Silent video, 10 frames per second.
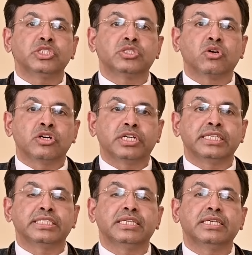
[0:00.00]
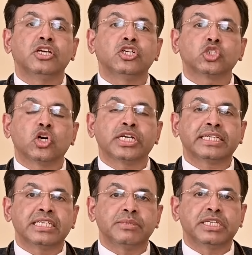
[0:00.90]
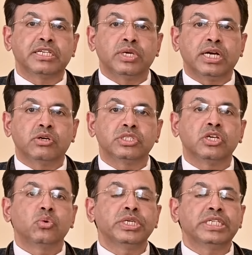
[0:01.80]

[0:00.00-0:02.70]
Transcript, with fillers: which is contains the short-acting beta-2 agonist.